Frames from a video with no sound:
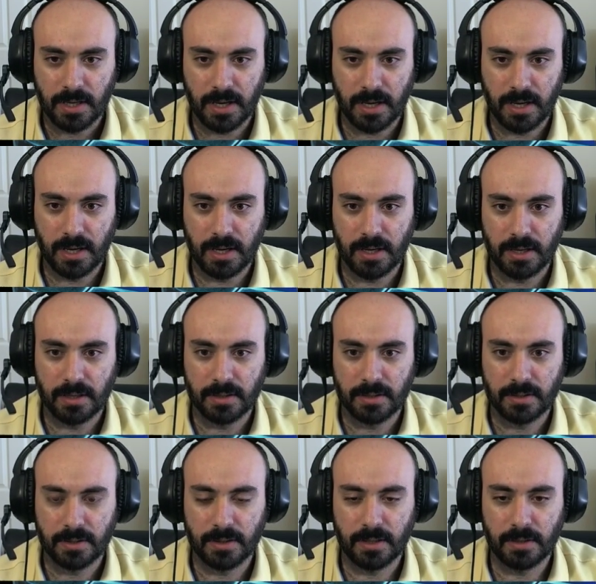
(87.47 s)

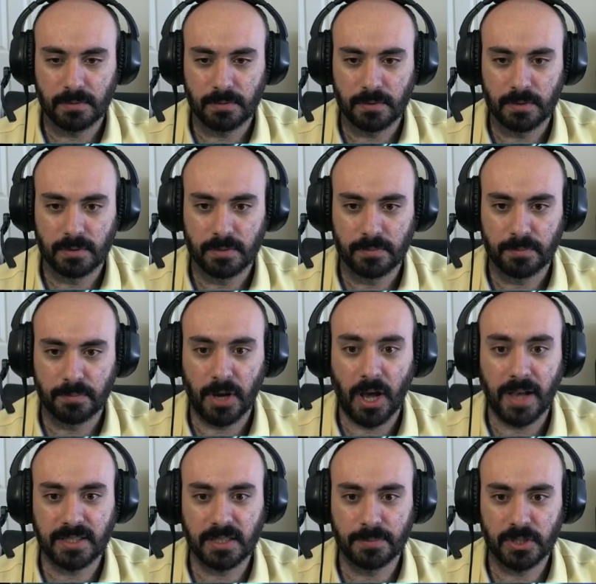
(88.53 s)
then
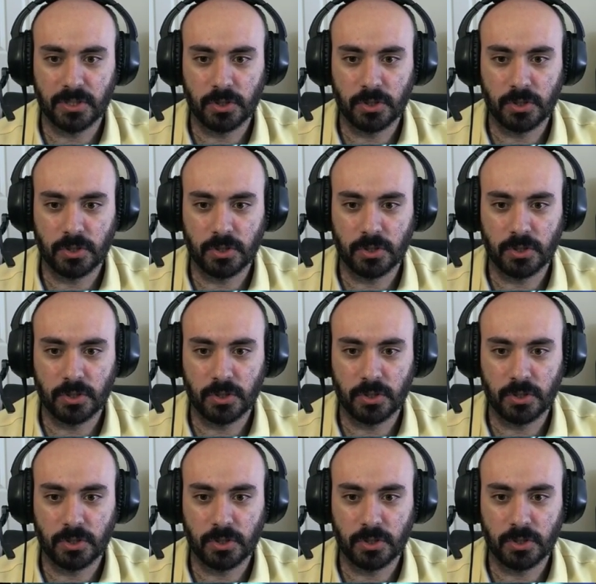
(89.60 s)
possibly